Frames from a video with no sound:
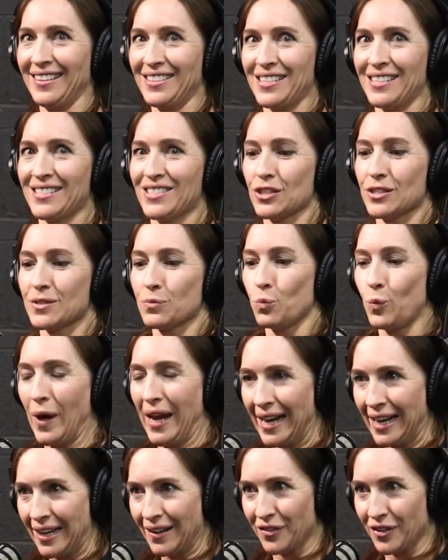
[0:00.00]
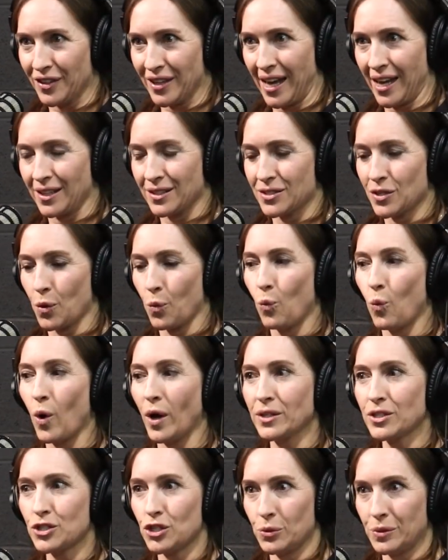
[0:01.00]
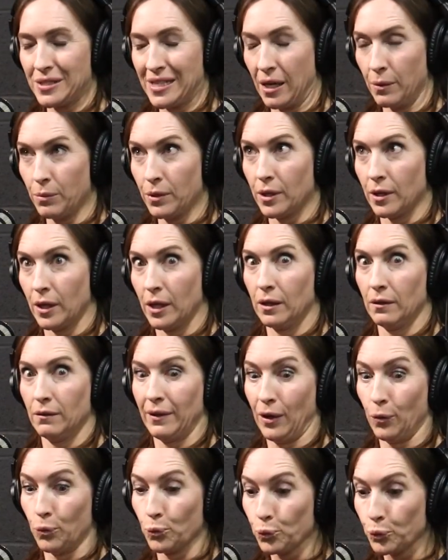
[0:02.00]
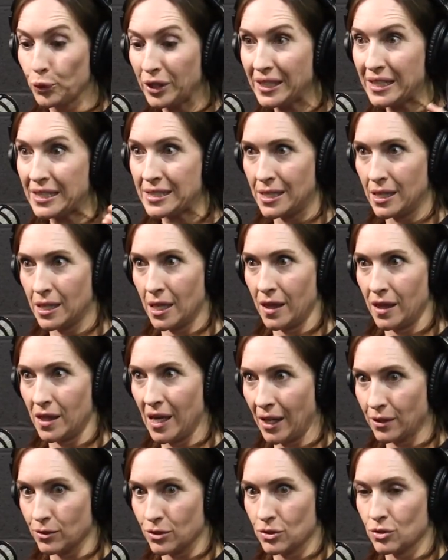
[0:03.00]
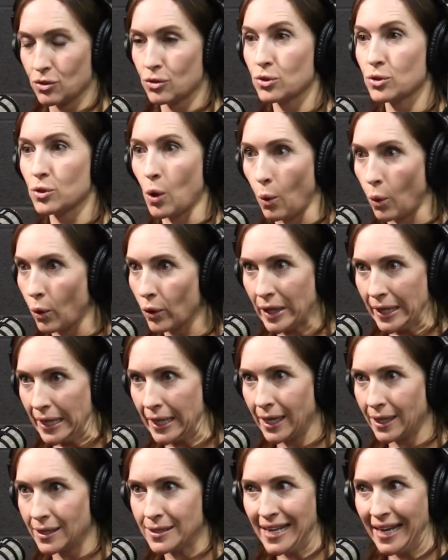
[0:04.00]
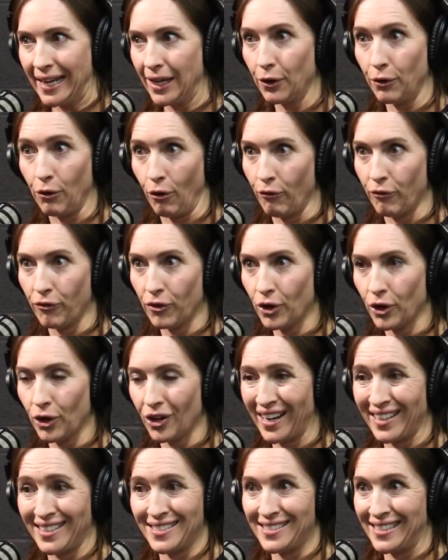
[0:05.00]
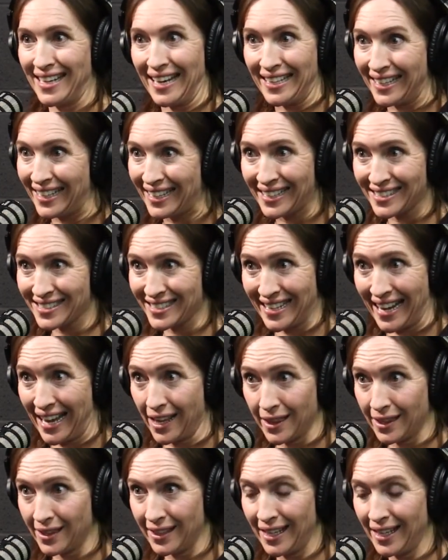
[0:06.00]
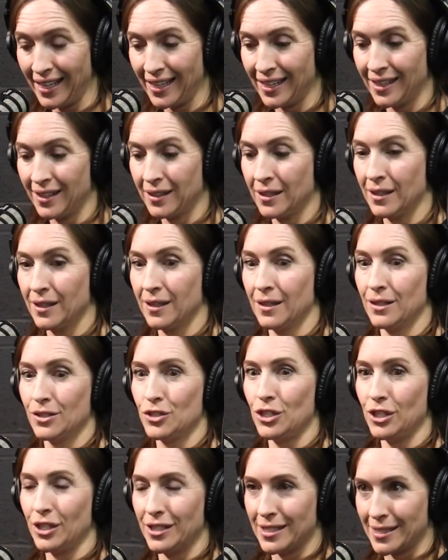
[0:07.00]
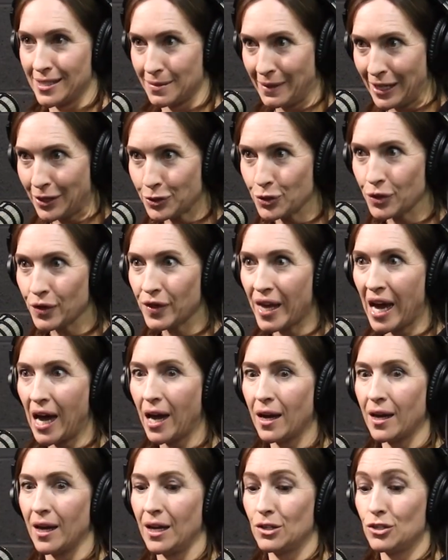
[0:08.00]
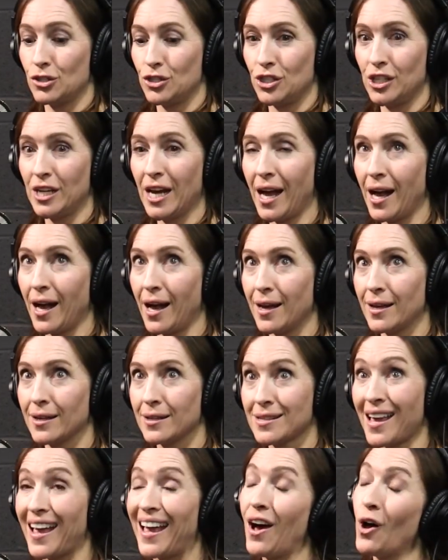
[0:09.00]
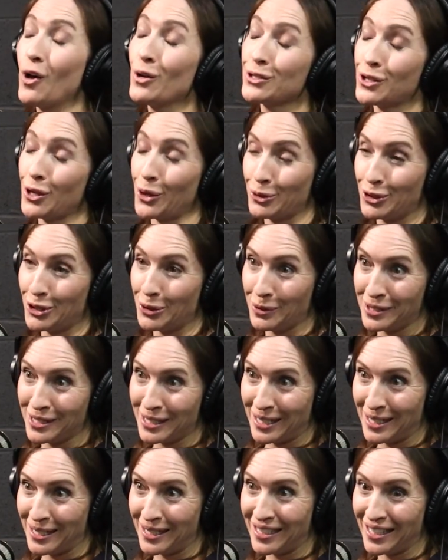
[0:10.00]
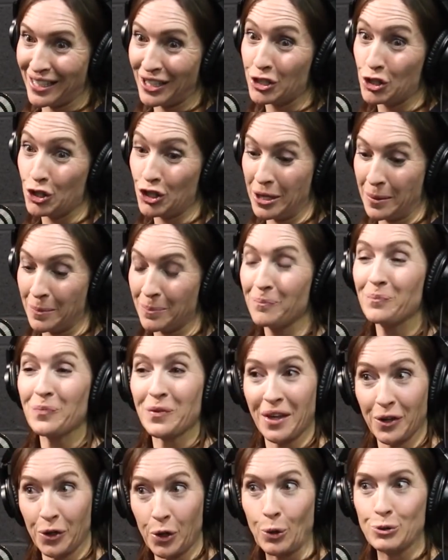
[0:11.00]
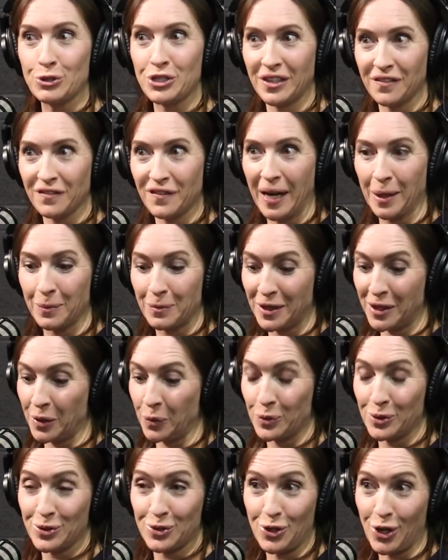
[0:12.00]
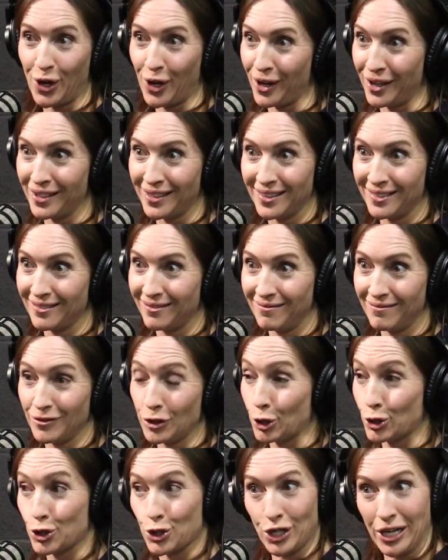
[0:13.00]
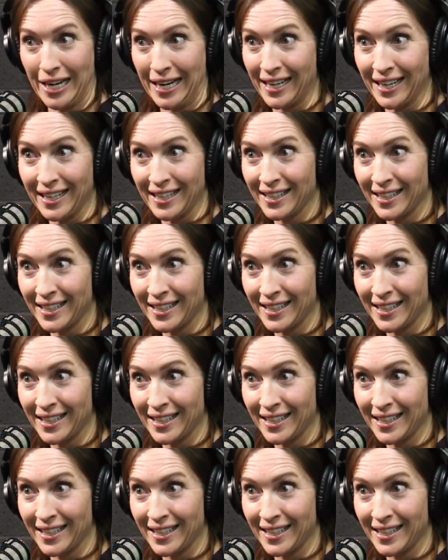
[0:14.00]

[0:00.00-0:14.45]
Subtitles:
She's just waiting for that. And so once she was able to really see that story had taken over her identity as an athlete, she dismantled that. And she was in a gym, a coaching environment that was not nurturing.